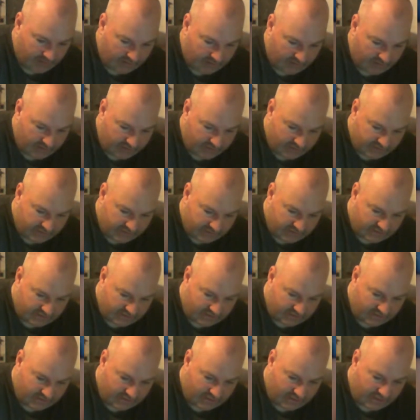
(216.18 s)
It's
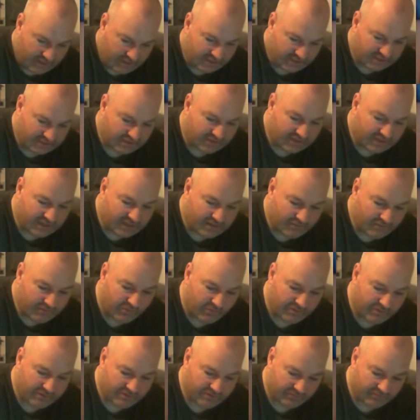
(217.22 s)
a
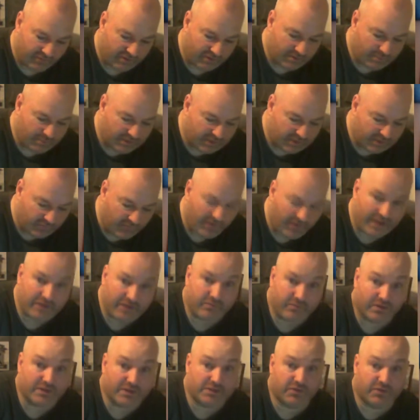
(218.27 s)
for it being a
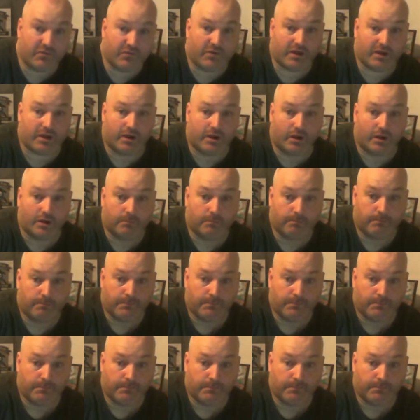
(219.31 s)
5-inch figure,